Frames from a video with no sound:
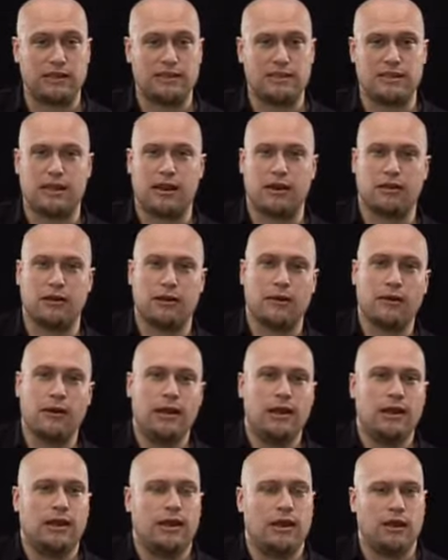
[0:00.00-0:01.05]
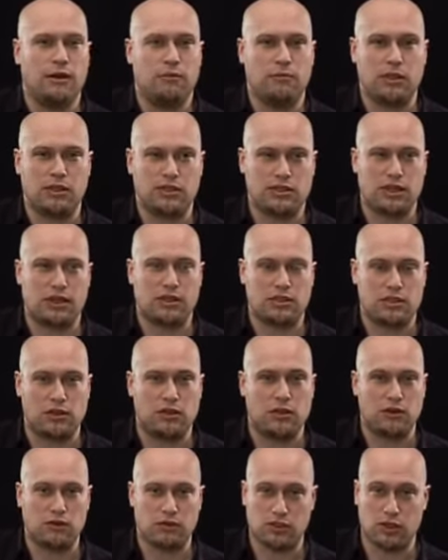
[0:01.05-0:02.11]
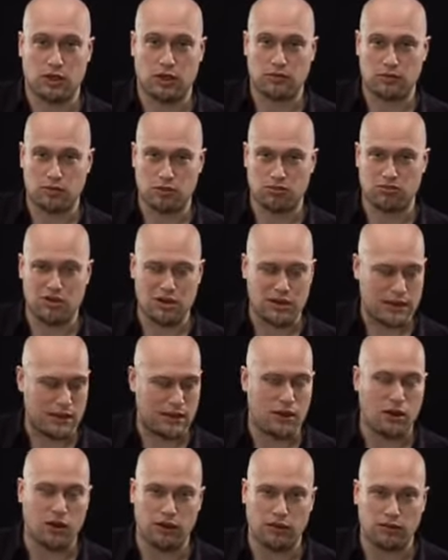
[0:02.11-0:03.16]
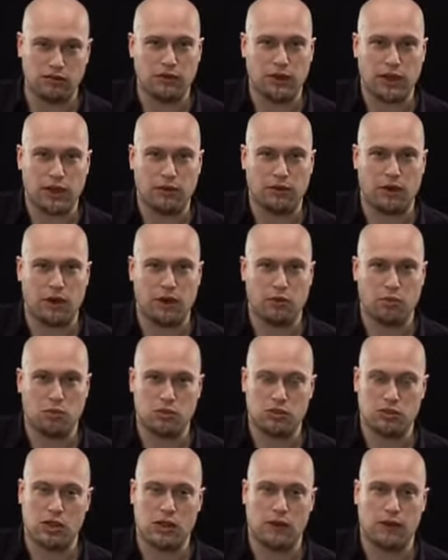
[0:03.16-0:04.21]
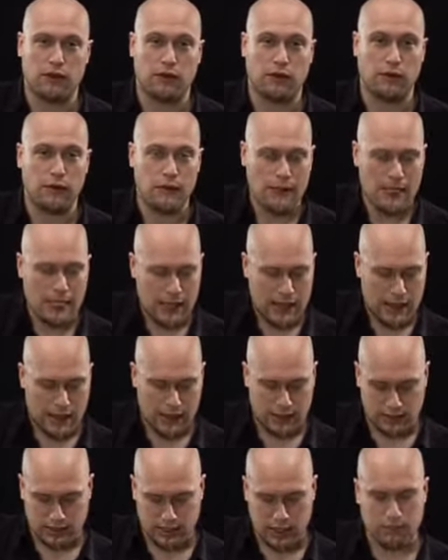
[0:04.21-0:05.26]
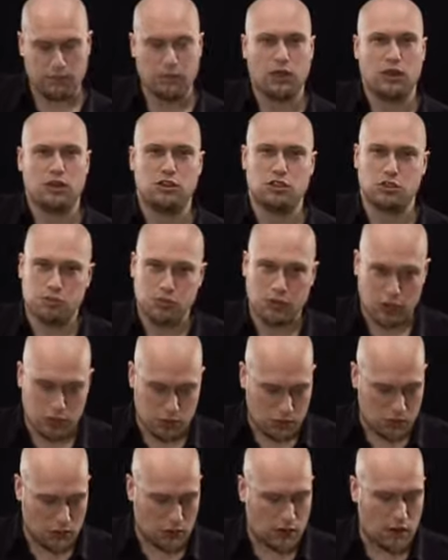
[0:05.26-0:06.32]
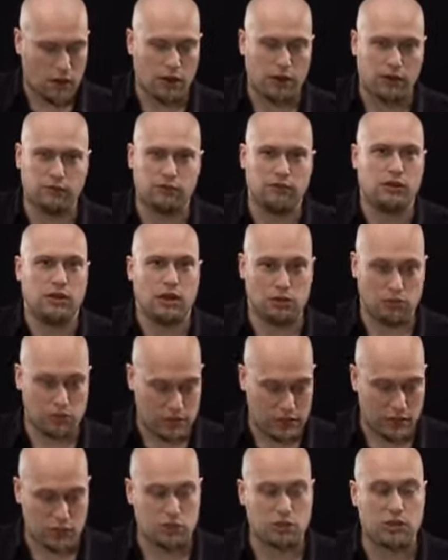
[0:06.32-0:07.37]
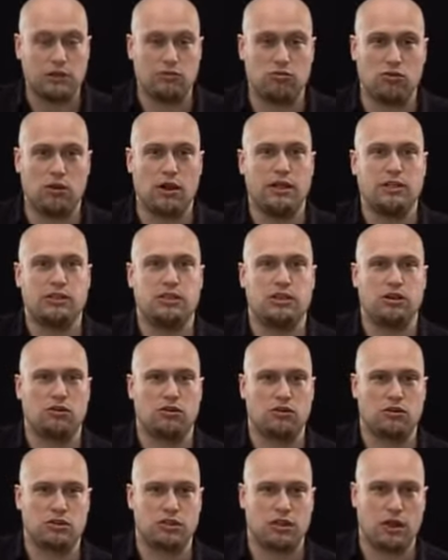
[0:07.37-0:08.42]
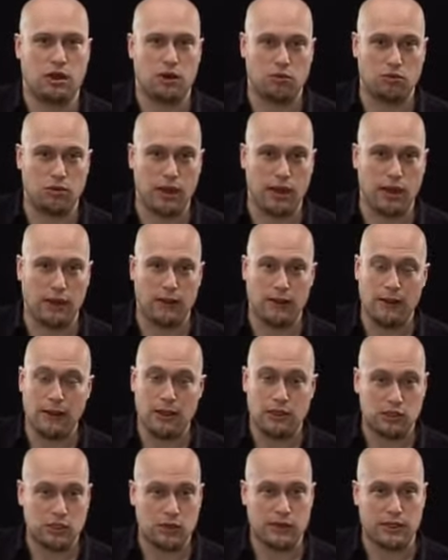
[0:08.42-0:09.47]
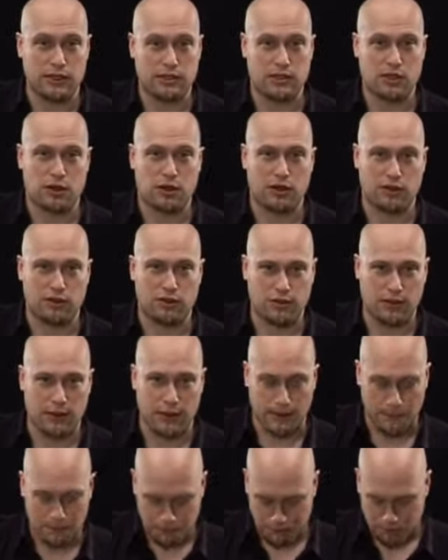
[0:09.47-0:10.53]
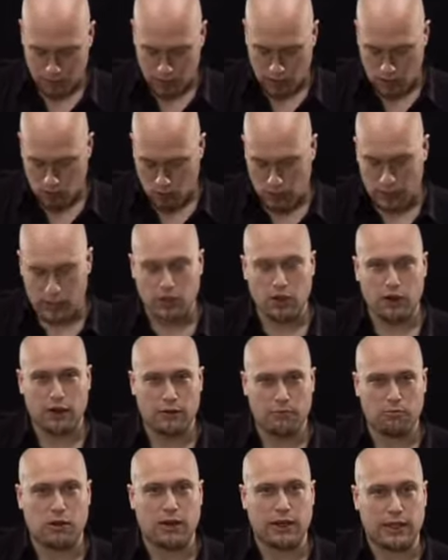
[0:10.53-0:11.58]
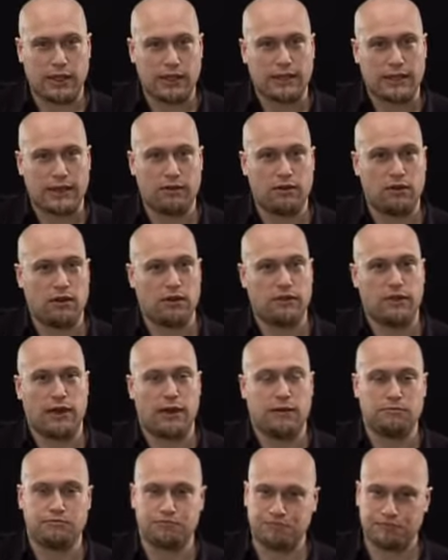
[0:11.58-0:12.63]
together, it takes a long time to really kind of nail home what's going on. And you know, just because we're not kind of, you know, literally raging across the whole neck doing this kind of thing, when you kind of break it down like that,